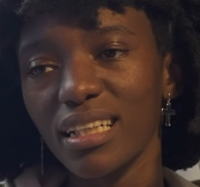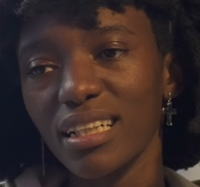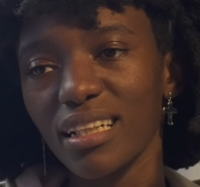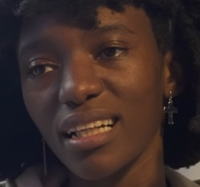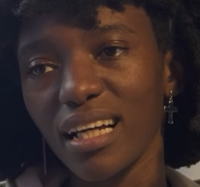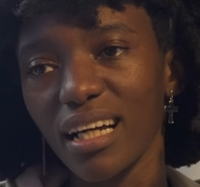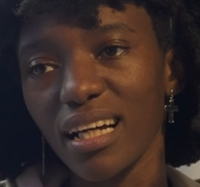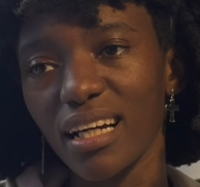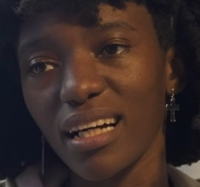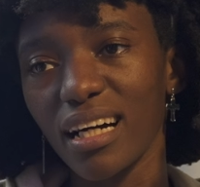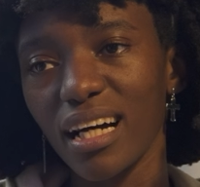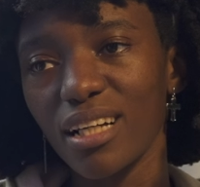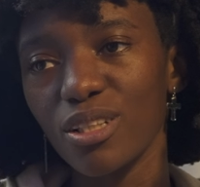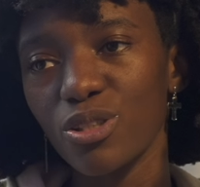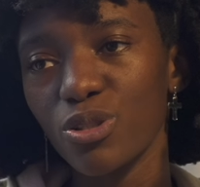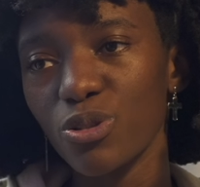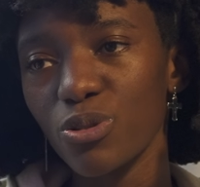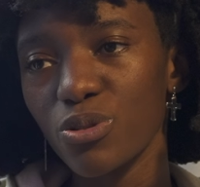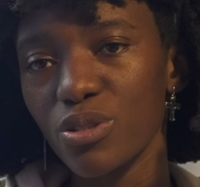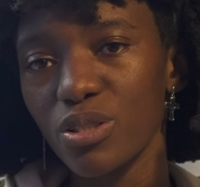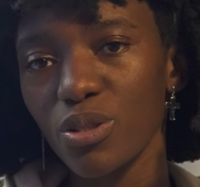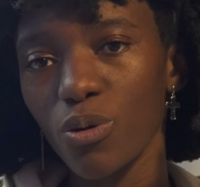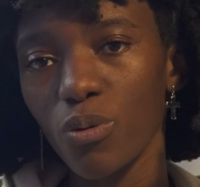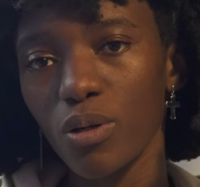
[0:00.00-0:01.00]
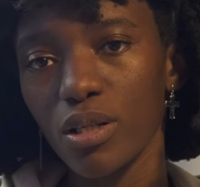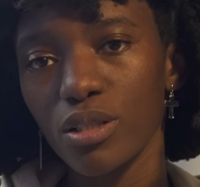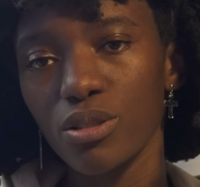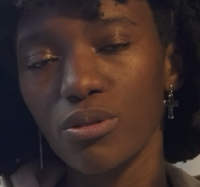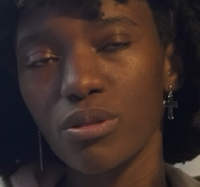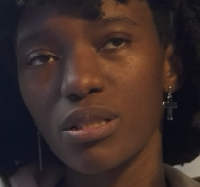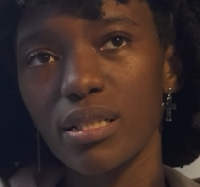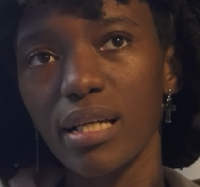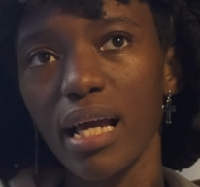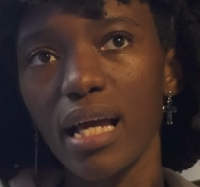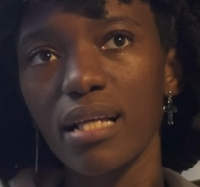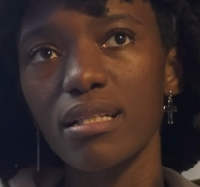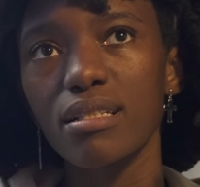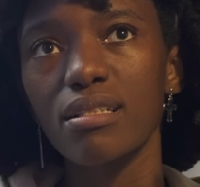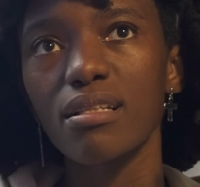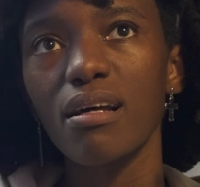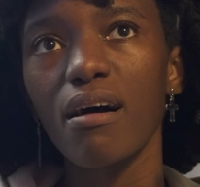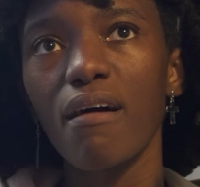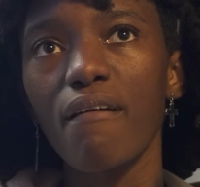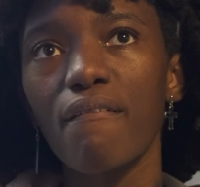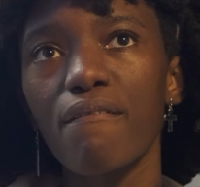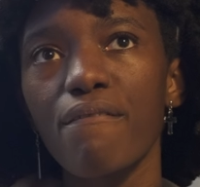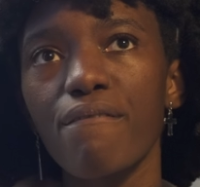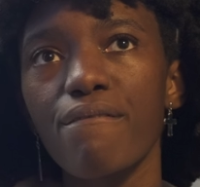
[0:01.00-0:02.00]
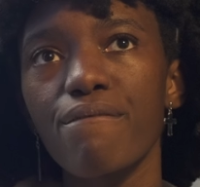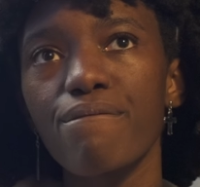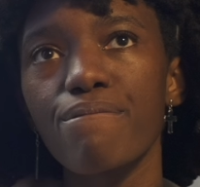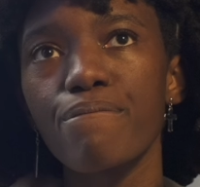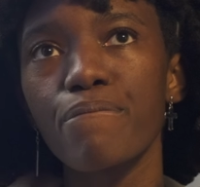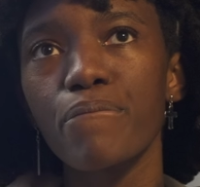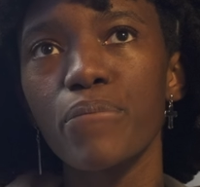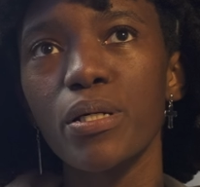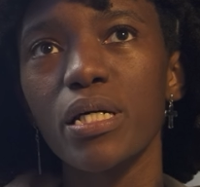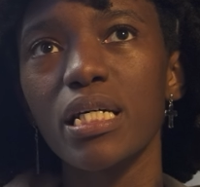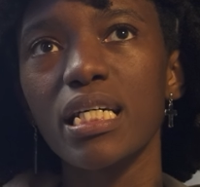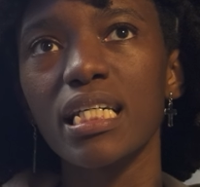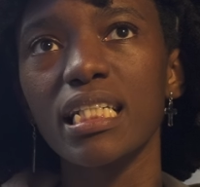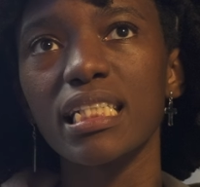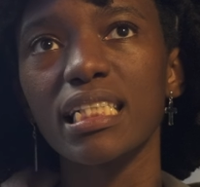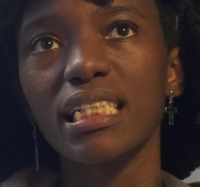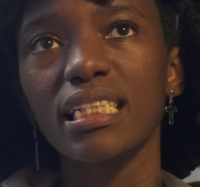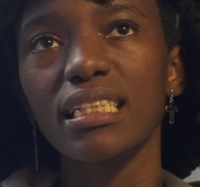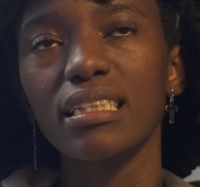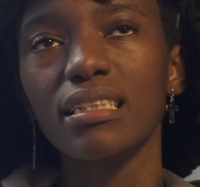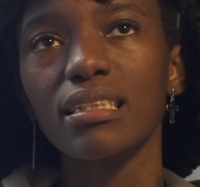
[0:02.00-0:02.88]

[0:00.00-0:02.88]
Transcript: Like, I do still want to do skate stuff, but